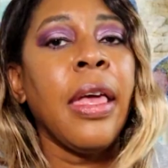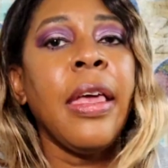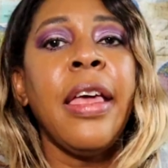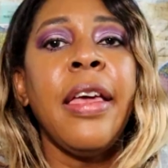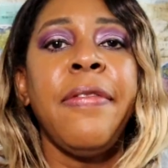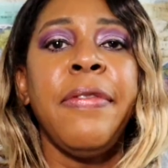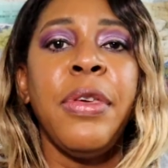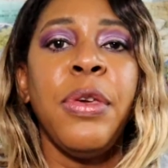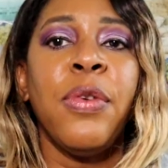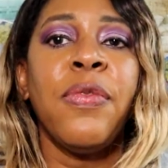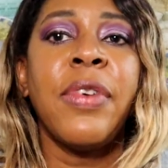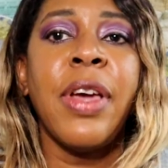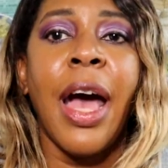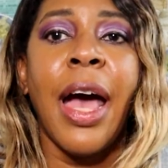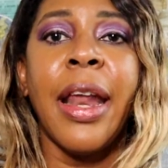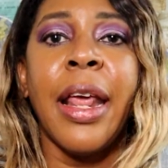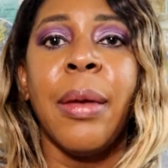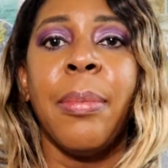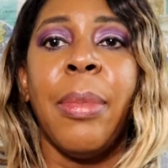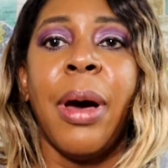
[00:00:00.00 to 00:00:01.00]
if you've
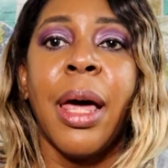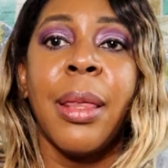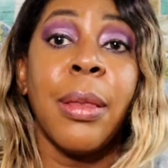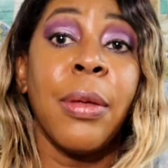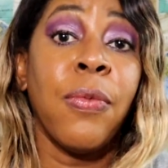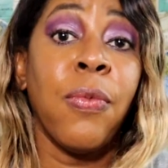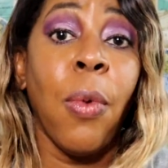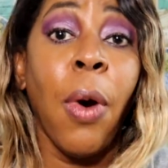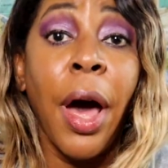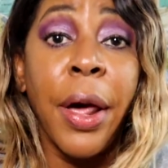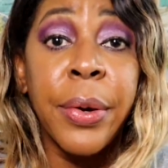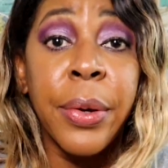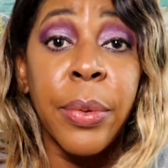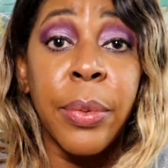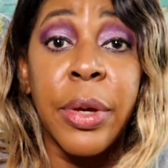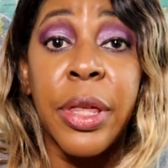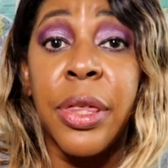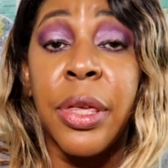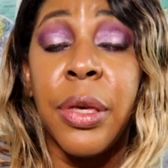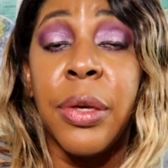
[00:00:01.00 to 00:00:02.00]
got a bottle of
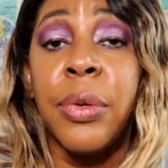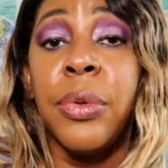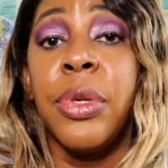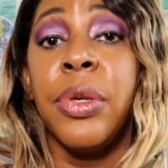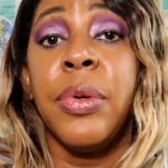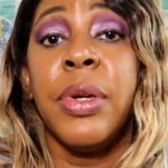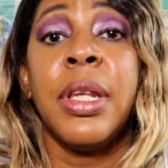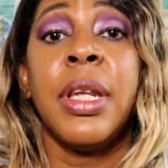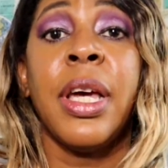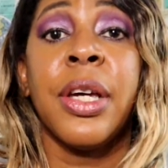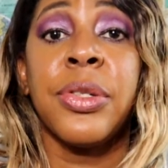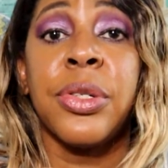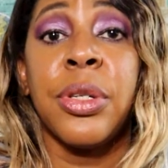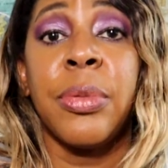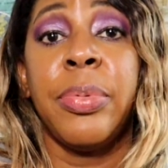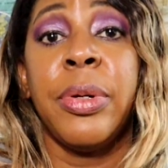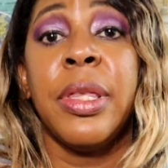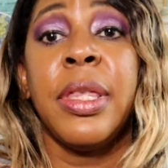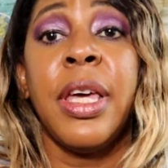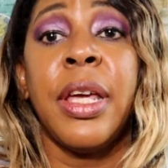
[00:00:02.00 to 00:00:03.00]
water with you, you can
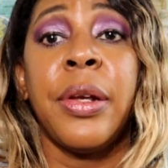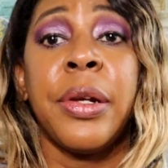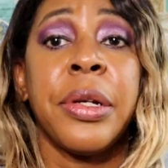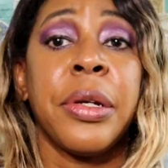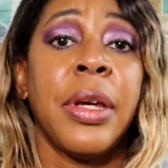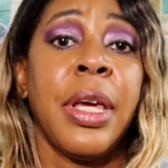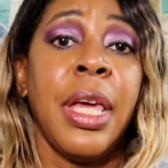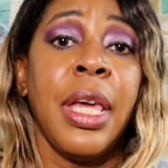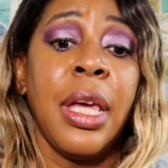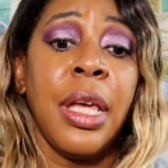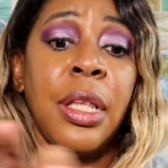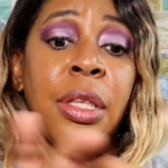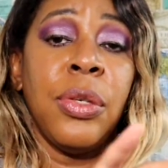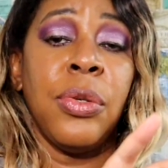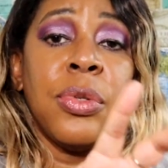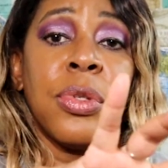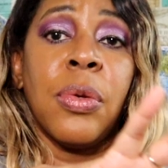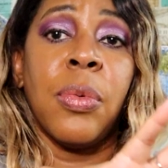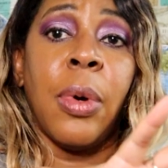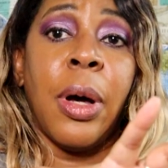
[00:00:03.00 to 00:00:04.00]
actually put that on your hand,
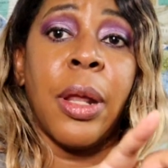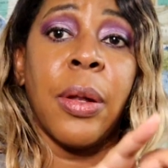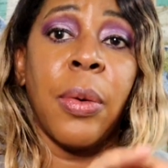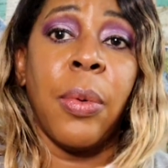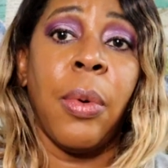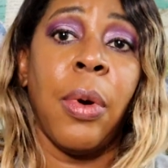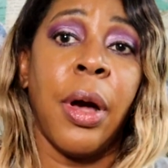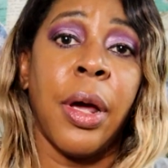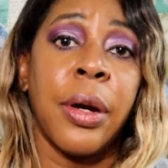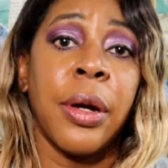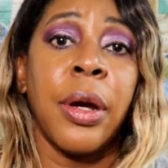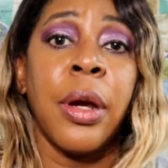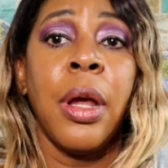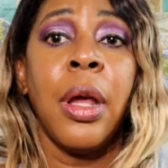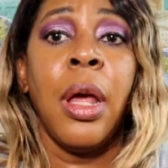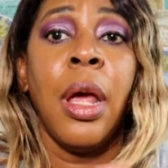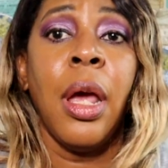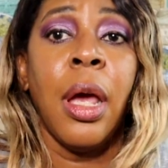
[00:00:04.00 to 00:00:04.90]
use the bottle of water,